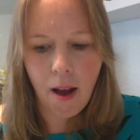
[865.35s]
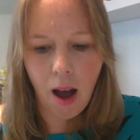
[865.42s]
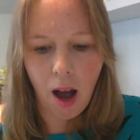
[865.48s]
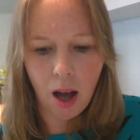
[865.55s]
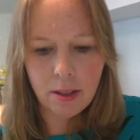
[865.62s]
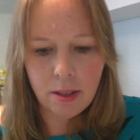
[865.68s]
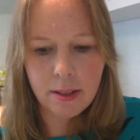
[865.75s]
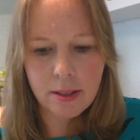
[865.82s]

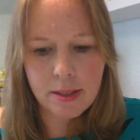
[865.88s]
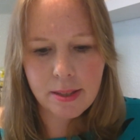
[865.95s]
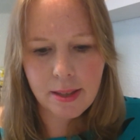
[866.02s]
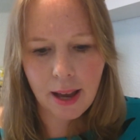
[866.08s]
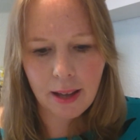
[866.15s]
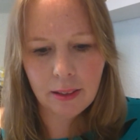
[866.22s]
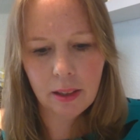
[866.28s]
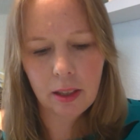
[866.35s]

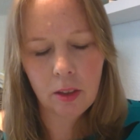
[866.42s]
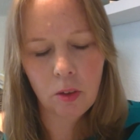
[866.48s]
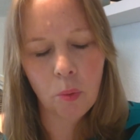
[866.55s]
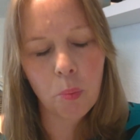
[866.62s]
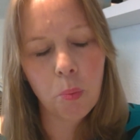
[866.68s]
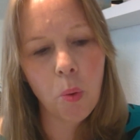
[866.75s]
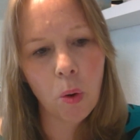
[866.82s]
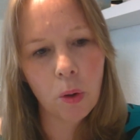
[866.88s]
understanding
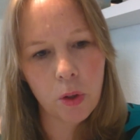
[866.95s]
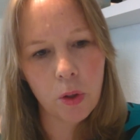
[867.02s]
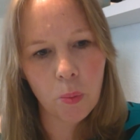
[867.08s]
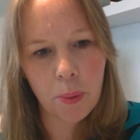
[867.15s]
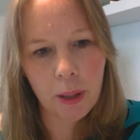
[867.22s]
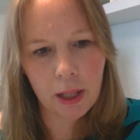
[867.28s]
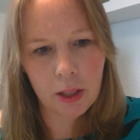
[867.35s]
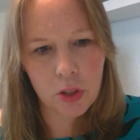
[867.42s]
what your
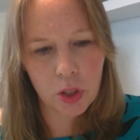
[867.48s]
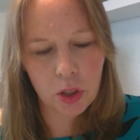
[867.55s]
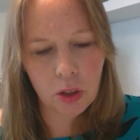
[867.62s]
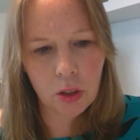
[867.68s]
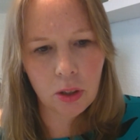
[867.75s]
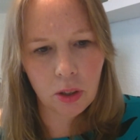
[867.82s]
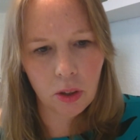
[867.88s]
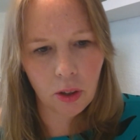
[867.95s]
picture
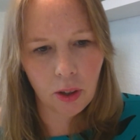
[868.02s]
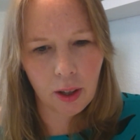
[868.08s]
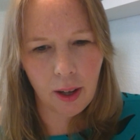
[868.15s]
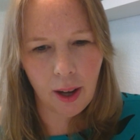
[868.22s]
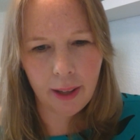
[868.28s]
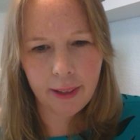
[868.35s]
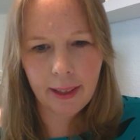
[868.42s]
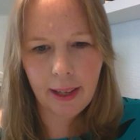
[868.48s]
could look
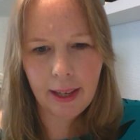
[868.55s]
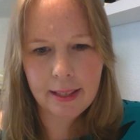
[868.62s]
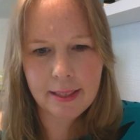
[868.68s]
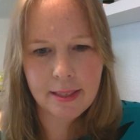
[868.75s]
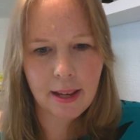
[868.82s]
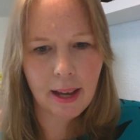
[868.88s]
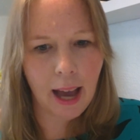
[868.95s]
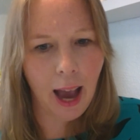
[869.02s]
like
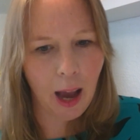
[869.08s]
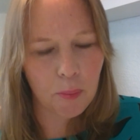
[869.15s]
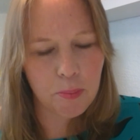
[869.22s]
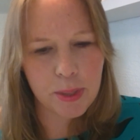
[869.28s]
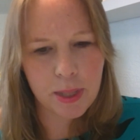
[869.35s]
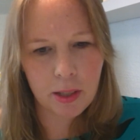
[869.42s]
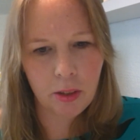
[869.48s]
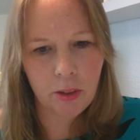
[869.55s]
is
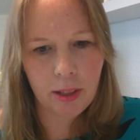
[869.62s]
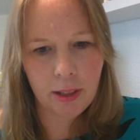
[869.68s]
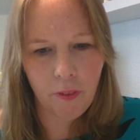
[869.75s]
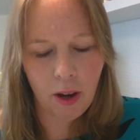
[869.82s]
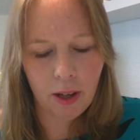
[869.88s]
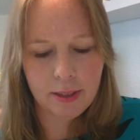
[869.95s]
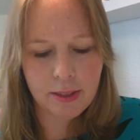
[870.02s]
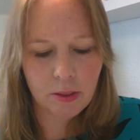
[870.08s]
absolutely
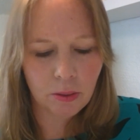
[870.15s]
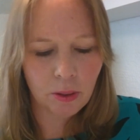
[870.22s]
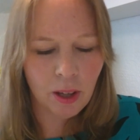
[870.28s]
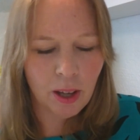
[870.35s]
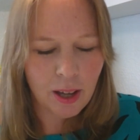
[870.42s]
vital.